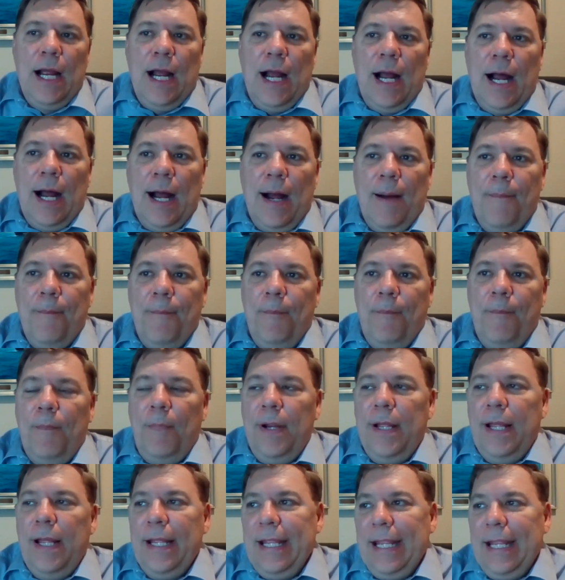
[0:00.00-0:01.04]
Um,
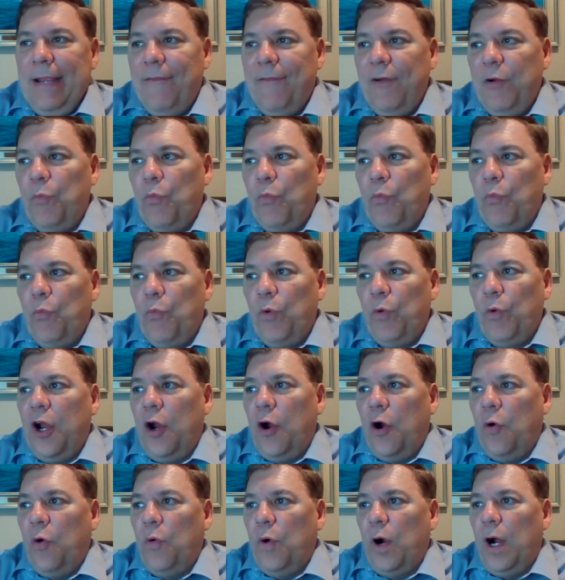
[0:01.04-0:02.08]
even with, you
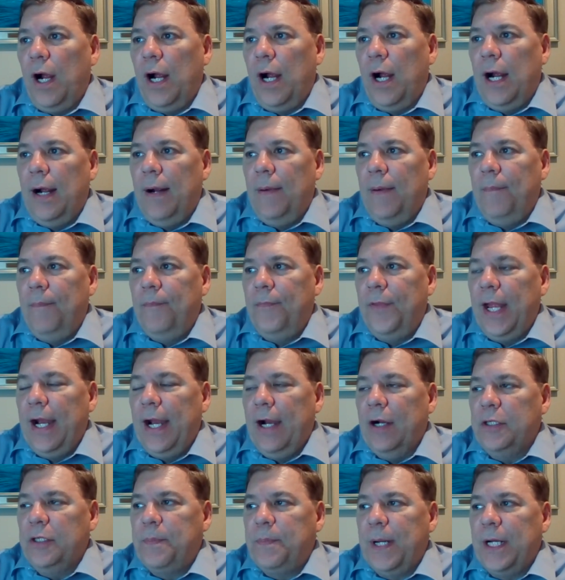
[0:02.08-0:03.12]
know, um, the
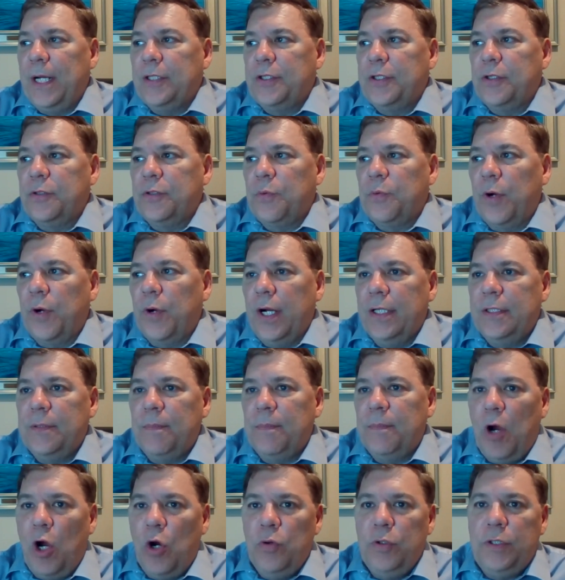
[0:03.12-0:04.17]
air specials where it's
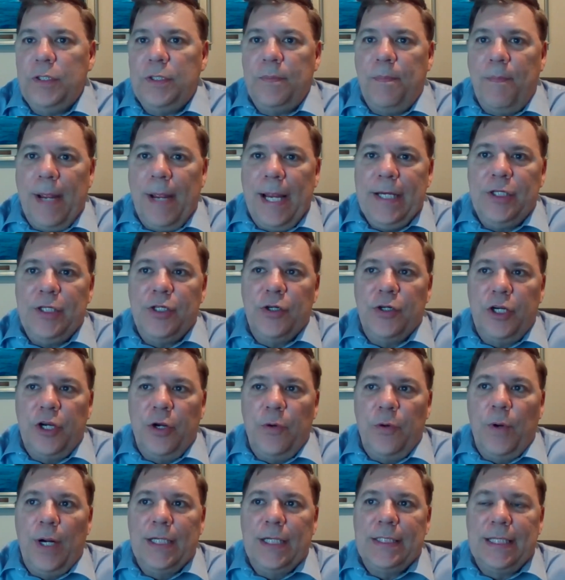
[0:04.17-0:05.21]
most major
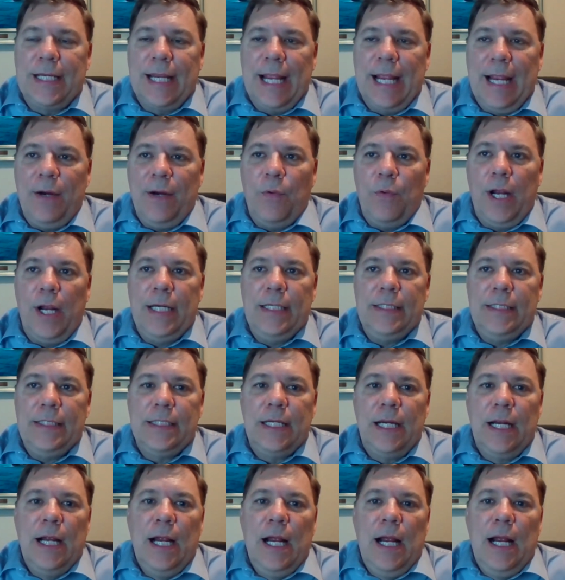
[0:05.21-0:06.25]
US
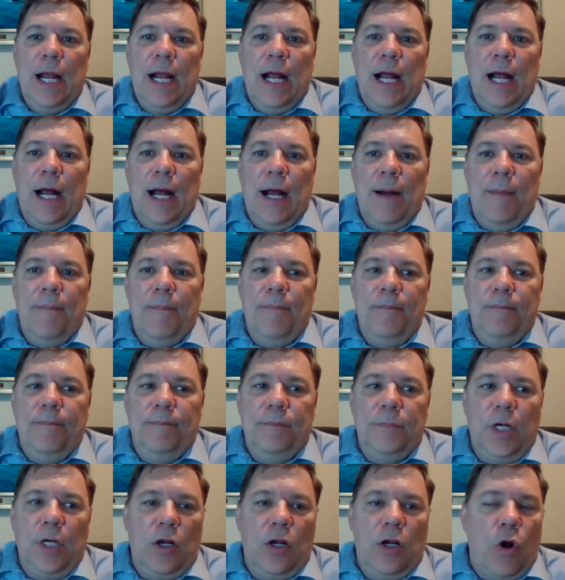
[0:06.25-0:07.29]
gateways,
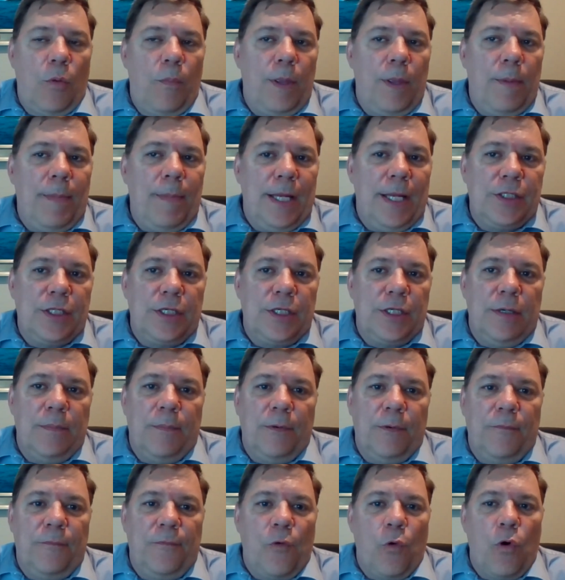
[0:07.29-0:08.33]
um, Colby mentioned it
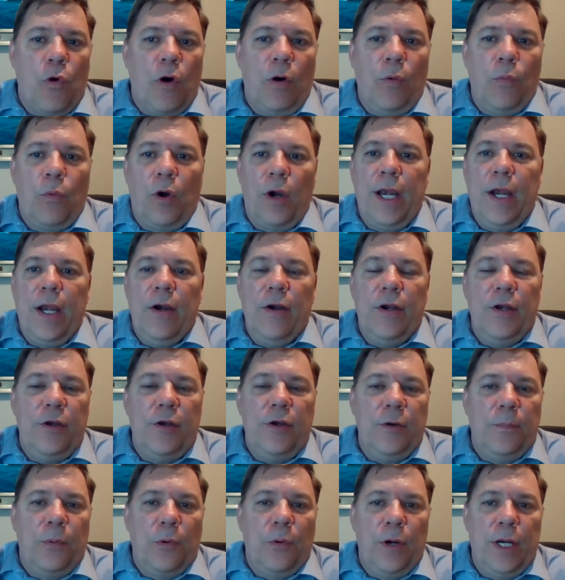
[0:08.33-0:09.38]
before, we're here to
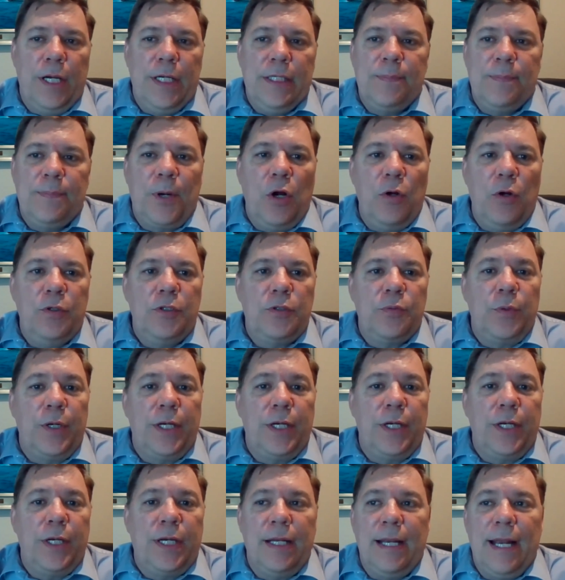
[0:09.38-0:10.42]
do pre's, post,
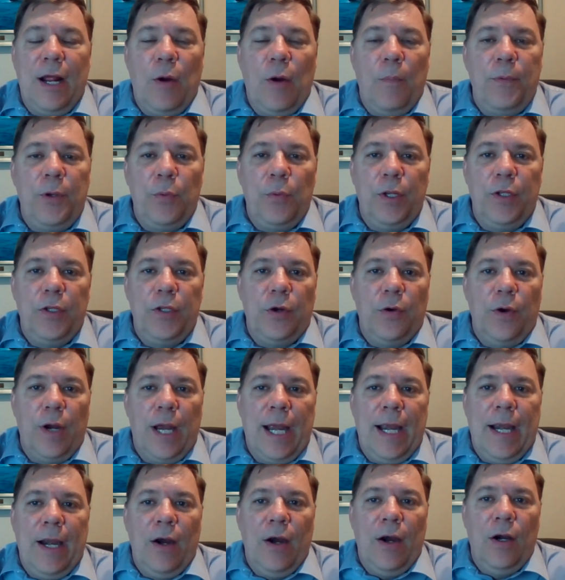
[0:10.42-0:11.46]
we can help you with your
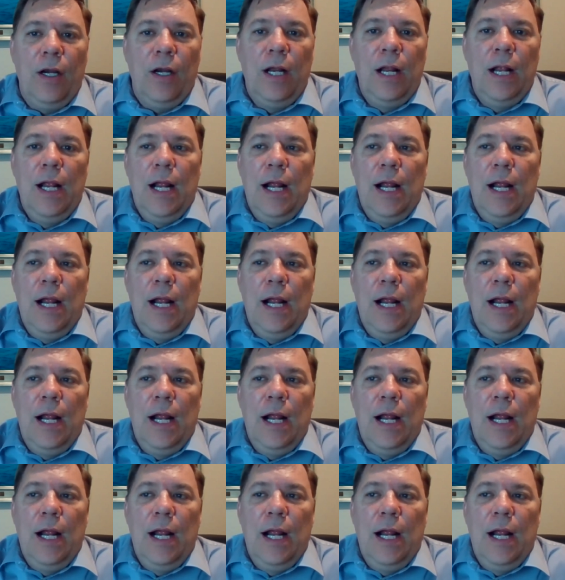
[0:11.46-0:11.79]
air.